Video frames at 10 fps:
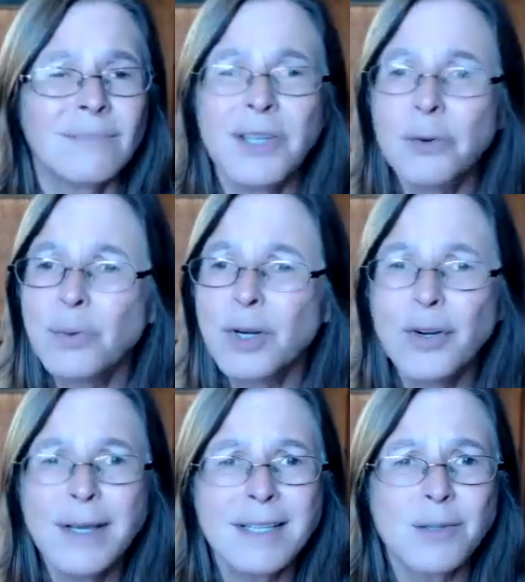no
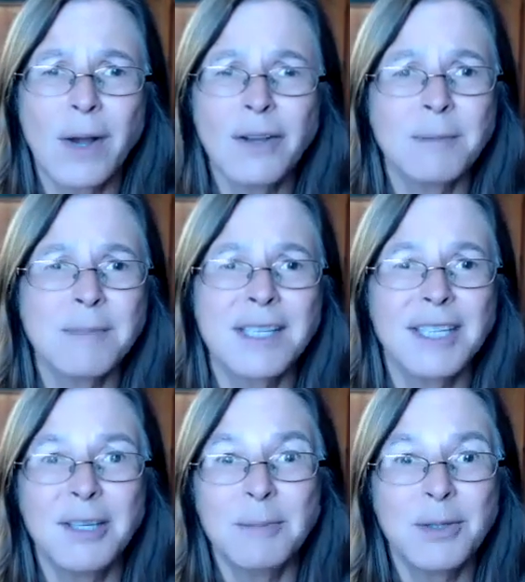worries. Welcome to
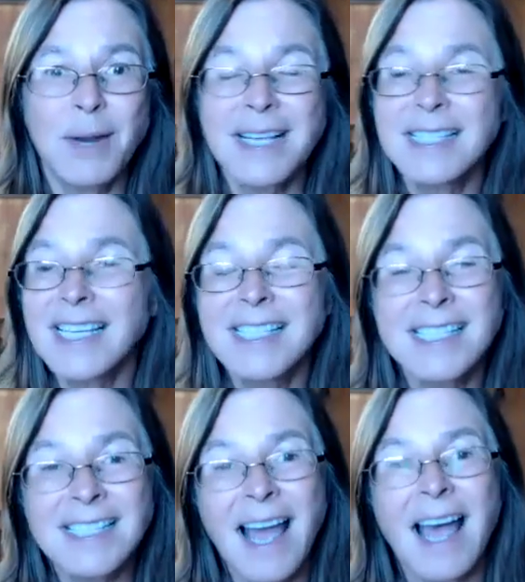the human race.
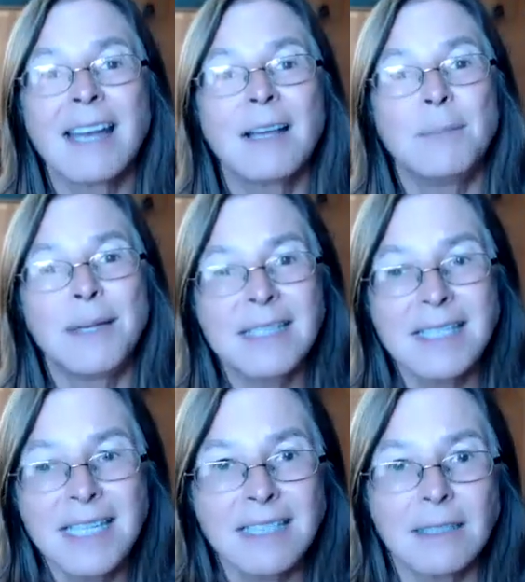It's not a big
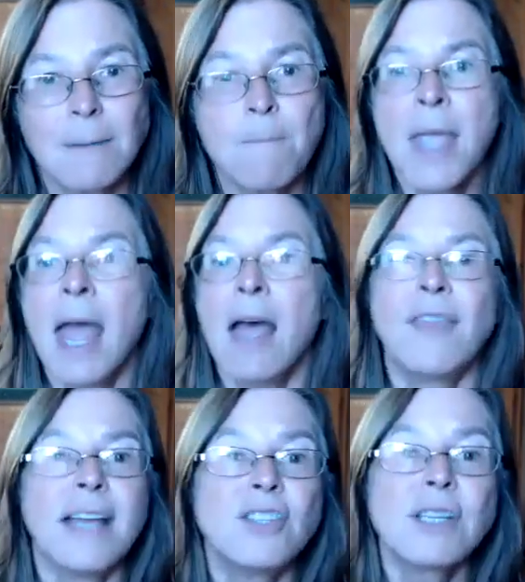deal.
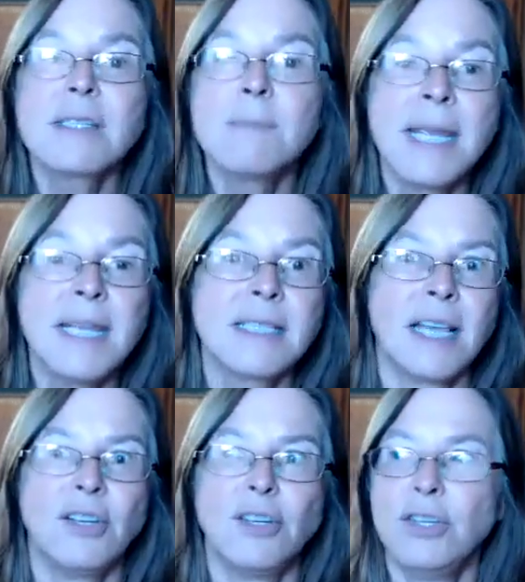That just means
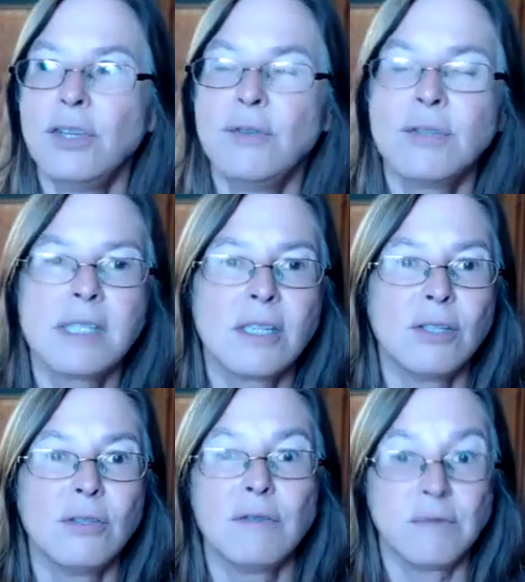that you're used
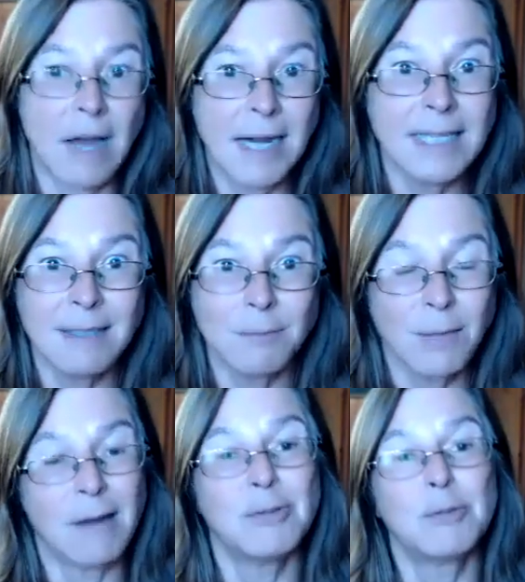to finding
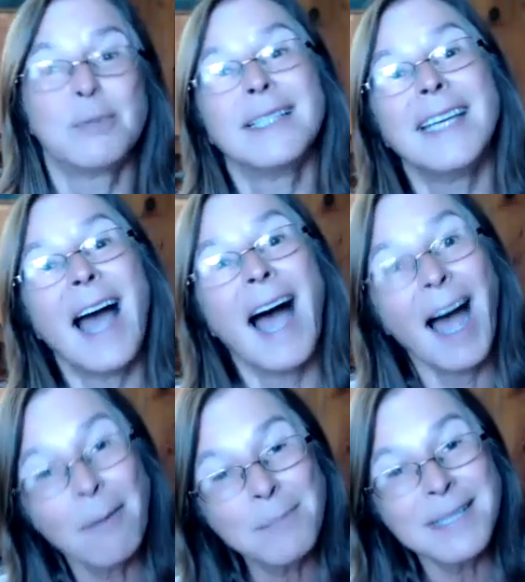probably
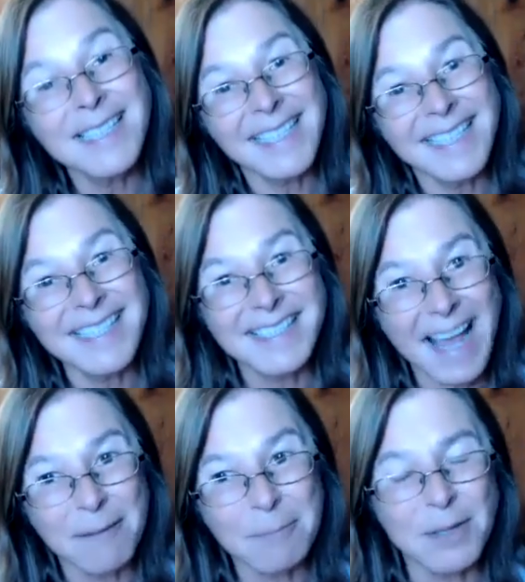opposite
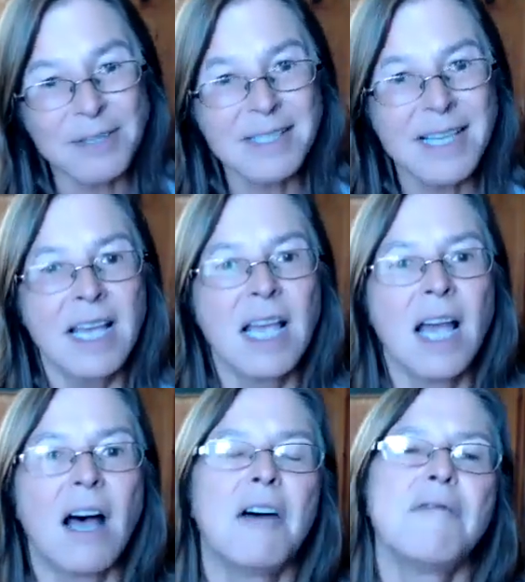examples
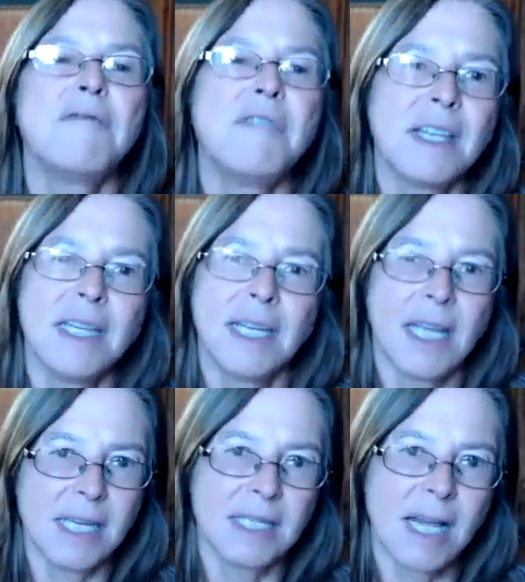of feeling
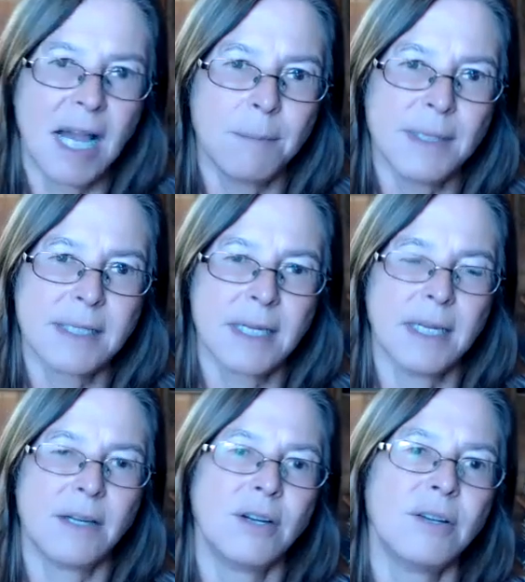
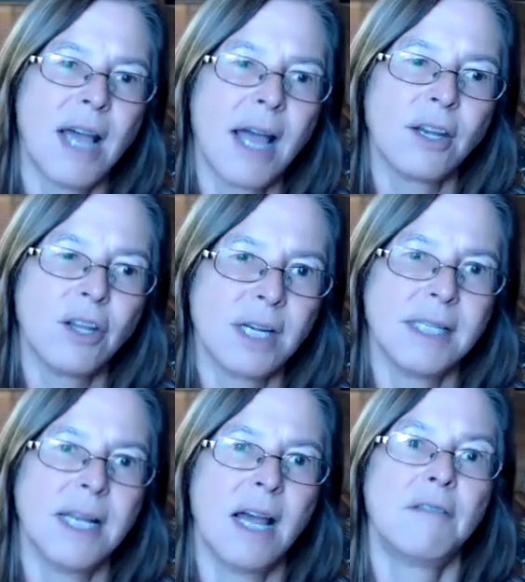incompetent or not good
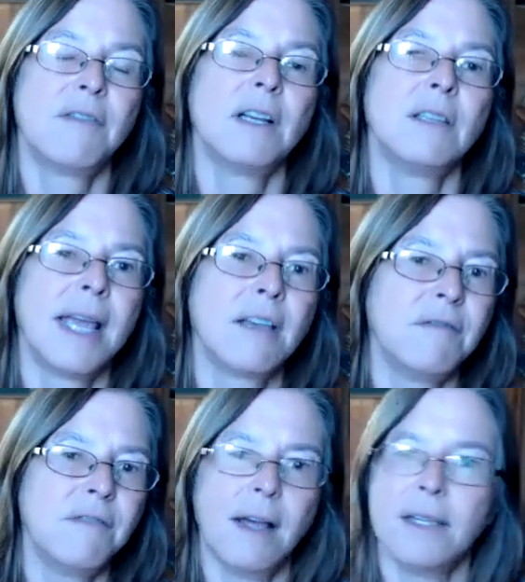enough or like a
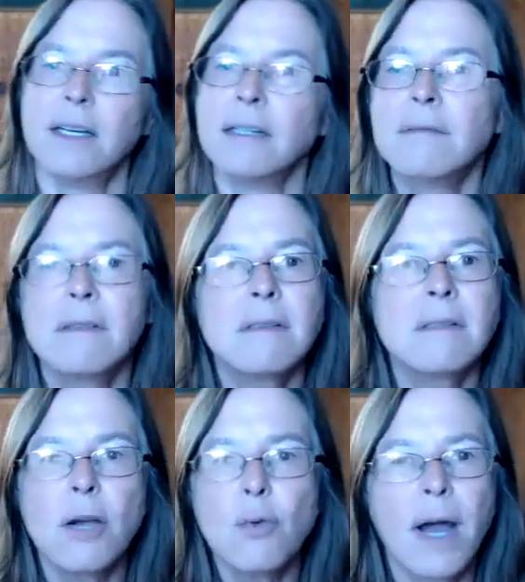failure.
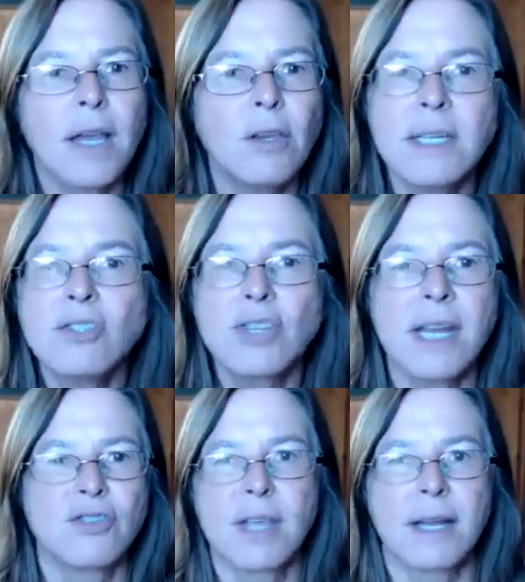So what? You can
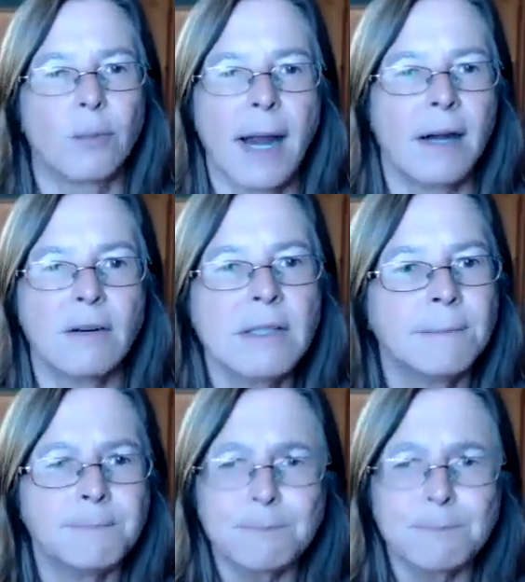change that around.